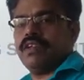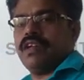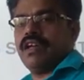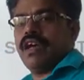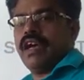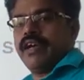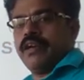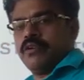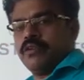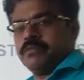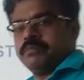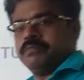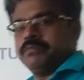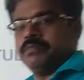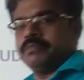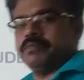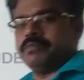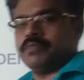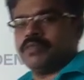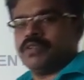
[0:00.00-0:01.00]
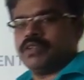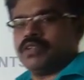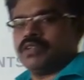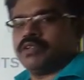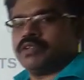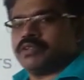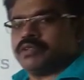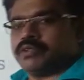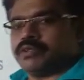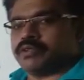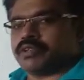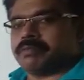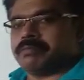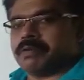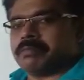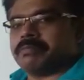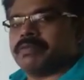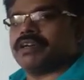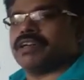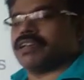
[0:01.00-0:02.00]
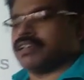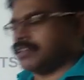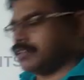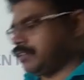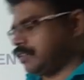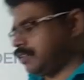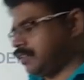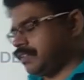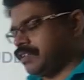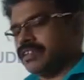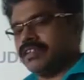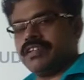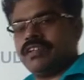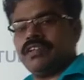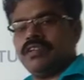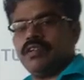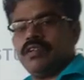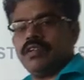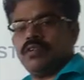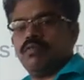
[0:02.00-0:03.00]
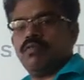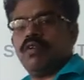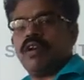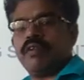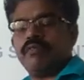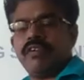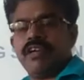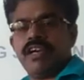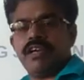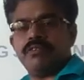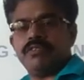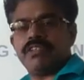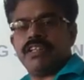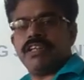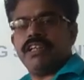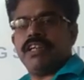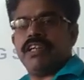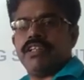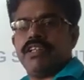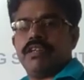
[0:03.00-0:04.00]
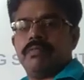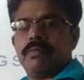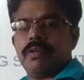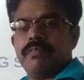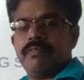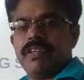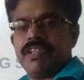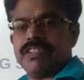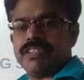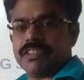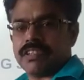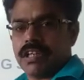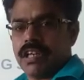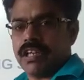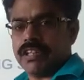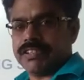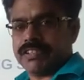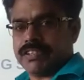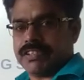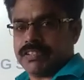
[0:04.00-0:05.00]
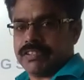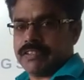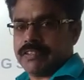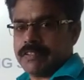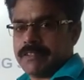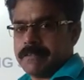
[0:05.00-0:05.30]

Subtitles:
I hope you remember what we have studied in the previous class.